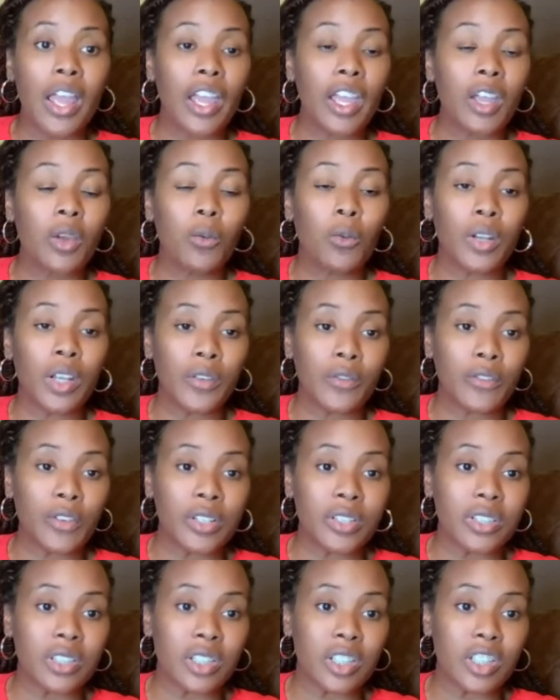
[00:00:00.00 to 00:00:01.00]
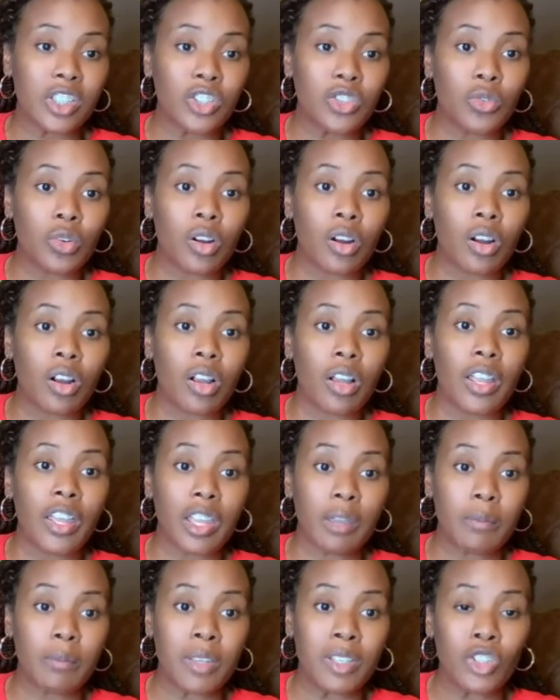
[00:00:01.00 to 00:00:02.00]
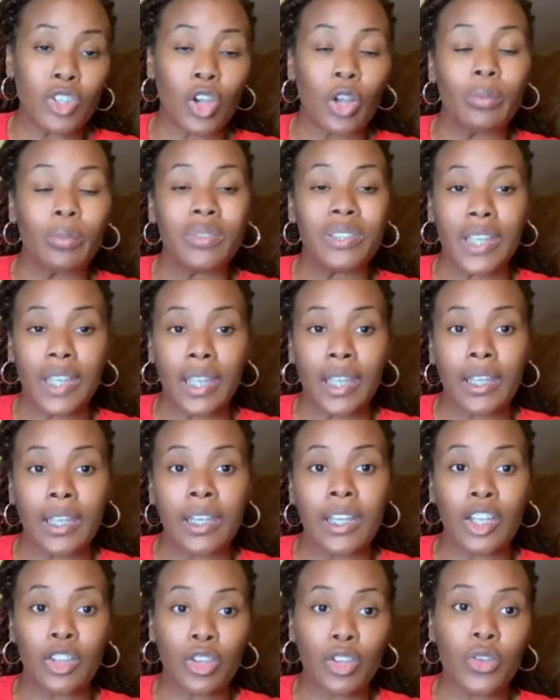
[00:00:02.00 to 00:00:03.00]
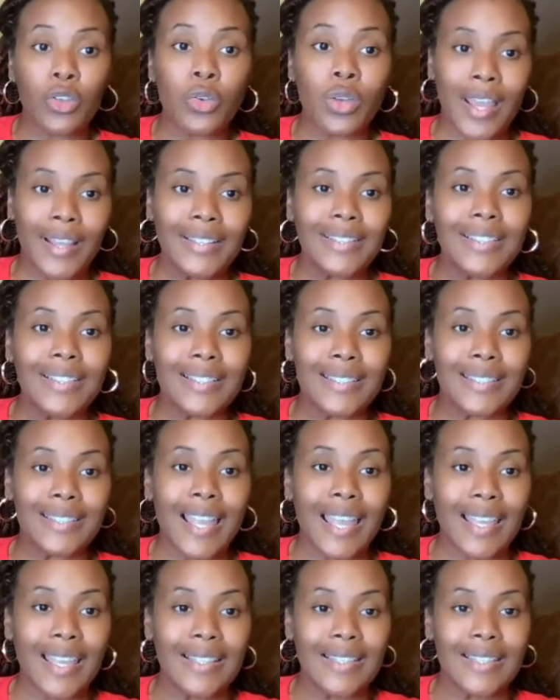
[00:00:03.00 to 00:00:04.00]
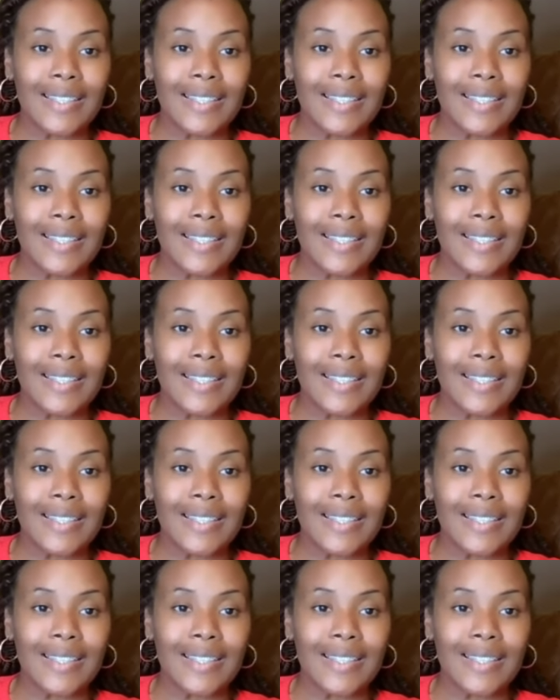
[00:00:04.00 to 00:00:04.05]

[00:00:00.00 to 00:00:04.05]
and whatever it is you are aiming to obtain in the United States.